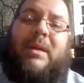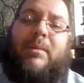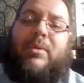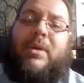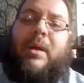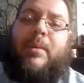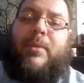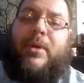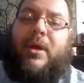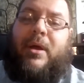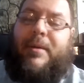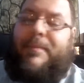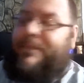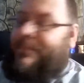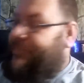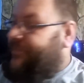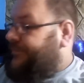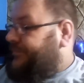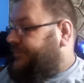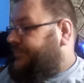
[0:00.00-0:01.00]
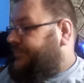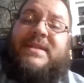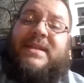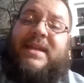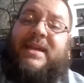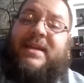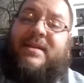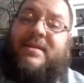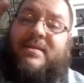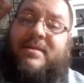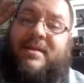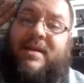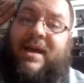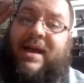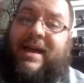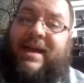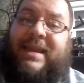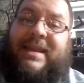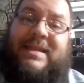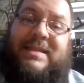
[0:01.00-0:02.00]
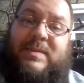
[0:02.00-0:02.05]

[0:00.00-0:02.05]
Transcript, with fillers: shouldn't be a problem at That's it for today.